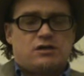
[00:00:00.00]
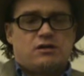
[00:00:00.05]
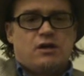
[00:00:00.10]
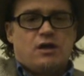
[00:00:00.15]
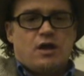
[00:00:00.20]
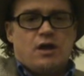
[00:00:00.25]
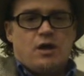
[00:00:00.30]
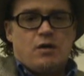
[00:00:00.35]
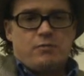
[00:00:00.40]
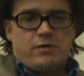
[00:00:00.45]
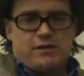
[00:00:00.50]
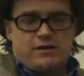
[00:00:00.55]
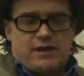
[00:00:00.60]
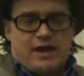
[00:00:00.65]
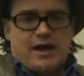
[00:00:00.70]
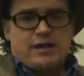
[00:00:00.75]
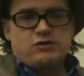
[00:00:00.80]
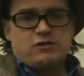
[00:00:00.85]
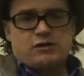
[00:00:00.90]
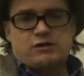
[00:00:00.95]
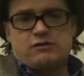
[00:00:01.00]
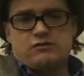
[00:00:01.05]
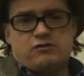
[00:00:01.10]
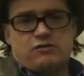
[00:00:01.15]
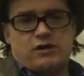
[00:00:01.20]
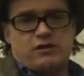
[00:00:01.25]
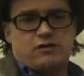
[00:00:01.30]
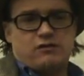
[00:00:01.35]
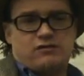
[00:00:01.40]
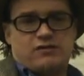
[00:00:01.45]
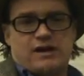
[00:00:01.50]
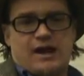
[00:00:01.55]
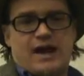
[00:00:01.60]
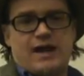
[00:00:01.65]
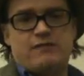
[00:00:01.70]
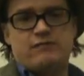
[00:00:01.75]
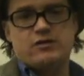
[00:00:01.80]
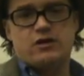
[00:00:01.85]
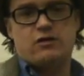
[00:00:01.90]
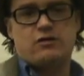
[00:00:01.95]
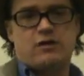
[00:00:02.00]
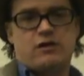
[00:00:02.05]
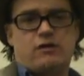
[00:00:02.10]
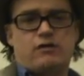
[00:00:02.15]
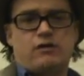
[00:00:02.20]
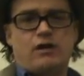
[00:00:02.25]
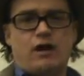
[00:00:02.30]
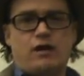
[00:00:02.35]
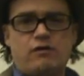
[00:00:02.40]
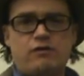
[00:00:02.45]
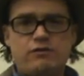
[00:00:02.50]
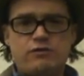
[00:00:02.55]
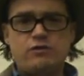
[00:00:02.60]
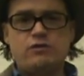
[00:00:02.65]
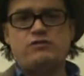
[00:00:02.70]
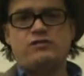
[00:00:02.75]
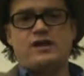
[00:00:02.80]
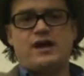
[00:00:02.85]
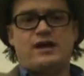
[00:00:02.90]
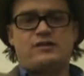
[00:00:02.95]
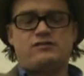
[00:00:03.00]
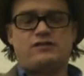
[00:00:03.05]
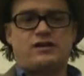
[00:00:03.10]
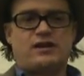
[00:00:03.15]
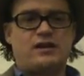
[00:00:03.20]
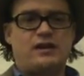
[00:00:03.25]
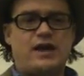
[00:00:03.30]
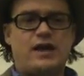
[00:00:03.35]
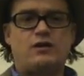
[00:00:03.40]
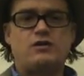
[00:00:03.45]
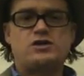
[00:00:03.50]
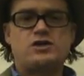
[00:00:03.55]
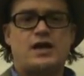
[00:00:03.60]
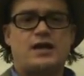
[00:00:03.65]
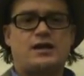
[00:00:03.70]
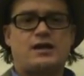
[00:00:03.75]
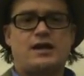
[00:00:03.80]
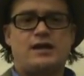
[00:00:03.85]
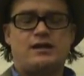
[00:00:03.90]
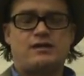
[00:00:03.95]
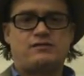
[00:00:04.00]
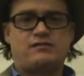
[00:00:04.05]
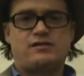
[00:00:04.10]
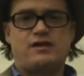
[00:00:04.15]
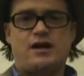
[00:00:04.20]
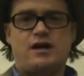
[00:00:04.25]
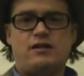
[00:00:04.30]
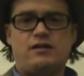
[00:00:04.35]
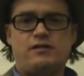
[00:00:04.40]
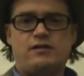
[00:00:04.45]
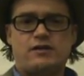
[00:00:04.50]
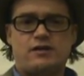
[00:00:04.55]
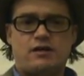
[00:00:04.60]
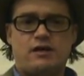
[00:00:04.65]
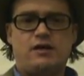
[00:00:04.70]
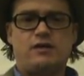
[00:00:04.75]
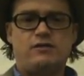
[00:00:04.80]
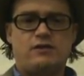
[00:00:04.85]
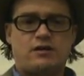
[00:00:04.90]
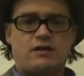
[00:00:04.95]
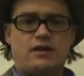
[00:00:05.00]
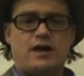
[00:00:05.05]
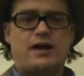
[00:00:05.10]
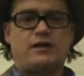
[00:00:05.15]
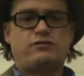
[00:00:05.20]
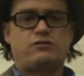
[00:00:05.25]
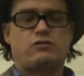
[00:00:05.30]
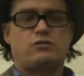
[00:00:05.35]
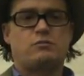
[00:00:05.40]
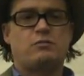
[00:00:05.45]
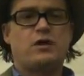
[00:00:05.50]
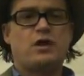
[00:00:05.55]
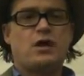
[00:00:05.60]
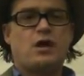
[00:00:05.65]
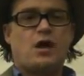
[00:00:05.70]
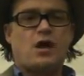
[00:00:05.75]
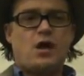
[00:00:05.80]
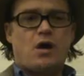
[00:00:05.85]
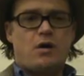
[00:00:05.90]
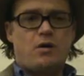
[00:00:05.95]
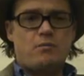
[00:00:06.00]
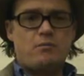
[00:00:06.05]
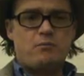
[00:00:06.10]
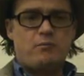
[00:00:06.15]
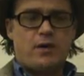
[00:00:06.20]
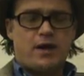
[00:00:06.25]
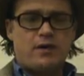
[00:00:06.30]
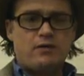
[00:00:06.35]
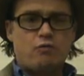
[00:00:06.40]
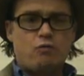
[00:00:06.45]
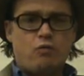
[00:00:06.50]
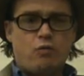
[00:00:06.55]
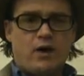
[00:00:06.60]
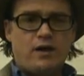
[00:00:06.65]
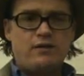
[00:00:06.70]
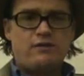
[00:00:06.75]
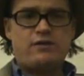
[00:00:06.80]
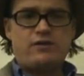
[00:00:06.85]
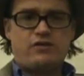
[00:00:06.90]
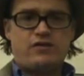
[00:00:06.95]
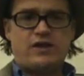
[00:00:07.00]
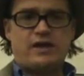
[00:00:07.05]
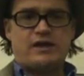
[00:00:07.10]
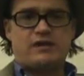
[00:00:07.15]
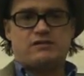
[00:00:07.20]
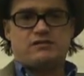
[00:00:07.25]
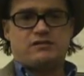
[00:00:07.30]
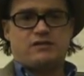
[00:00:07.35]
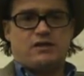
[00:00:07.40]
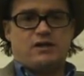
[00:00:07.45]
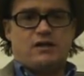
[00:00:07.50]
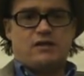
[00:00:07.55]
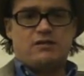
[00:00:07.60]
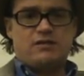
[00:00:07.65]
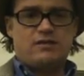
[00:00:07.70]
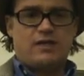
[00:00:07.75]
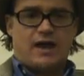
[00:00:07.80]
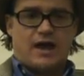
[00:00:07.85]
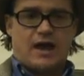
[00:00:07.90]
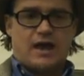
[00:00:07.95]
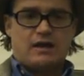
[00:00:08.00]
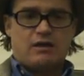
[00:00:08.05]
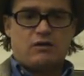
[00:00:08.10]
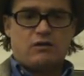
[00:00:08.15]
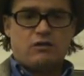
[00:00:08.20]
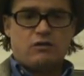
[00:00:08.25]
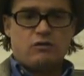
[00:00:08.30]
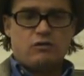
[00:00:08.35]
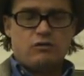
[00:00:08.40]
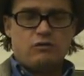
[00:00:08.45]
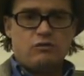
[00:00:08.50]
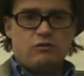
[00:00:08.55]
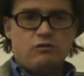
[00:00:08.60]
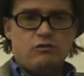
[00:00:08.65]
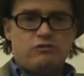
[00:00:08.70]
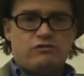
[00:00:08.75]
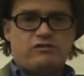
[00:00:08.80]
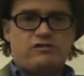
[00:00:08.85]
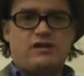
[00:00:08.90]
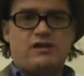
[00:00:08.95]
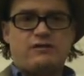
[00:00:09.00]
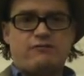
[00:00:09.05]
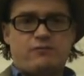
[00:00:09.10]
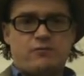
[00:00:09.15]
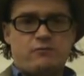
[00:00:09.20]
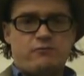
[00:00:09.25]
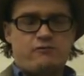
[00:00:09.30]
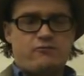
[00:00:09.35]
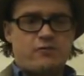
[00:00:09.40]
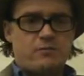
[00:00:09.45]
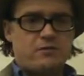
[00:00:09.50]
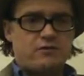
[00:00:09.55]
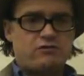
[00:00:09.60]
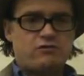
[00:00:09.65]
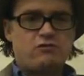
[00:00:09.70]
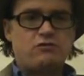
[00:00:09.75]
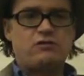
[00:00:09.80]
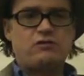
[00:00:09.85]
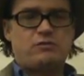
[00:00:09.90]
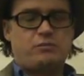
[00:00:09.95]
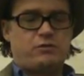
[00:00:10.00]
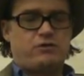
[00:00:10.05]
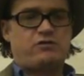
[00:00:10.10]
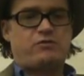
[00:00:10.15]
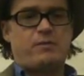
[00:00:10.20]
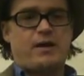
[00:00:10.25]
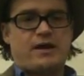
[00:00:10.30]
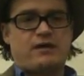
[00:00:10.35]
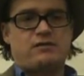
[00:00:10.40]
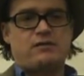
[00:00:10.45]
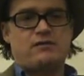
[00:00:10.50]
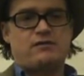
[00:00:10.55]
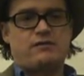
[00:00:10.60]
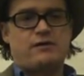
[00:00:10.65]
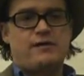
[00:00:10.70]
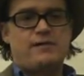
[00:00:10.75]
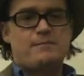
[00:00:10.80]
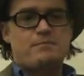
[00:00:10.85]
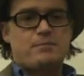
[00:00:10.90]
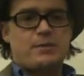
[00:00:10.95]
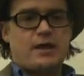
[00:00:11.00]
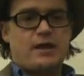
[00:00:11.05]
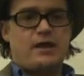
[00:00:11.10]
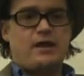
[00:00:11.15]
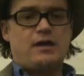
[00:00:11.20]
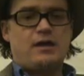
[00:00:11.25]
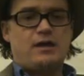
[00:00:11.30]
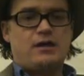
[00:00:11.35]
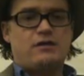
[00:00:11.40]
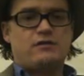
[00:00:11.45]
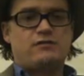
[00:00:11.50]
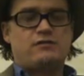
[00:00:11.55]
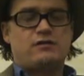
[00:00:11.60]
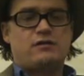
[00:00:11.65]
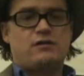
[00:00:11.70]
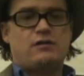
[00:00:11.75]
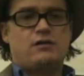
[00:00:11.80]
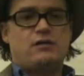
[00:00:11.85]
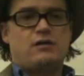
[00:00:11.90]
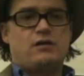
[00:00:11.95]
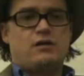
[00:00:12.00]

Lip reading: But the adjunct instructors that I have known are enthusiastic and energetic and excel in the classroom. But one of the things that you see from the student's perspective is